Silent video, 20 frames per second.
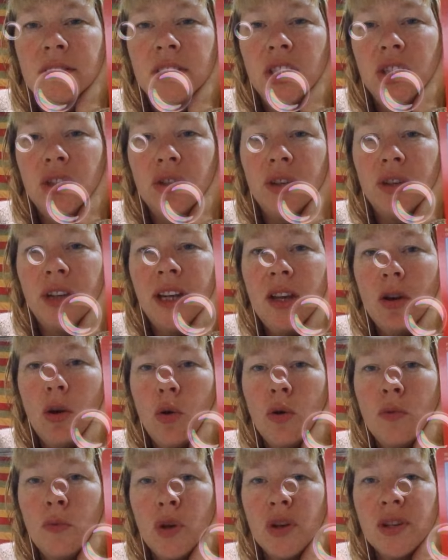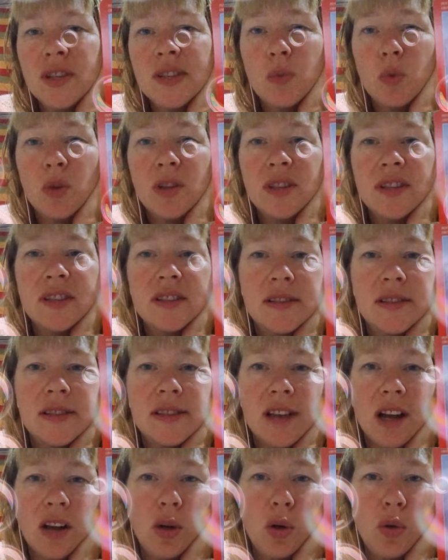You know, he almost wants to
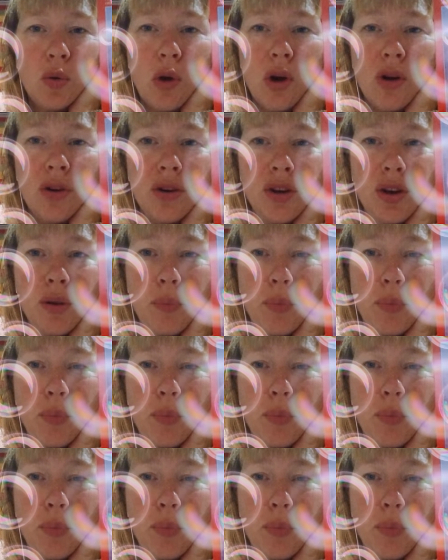suckle on her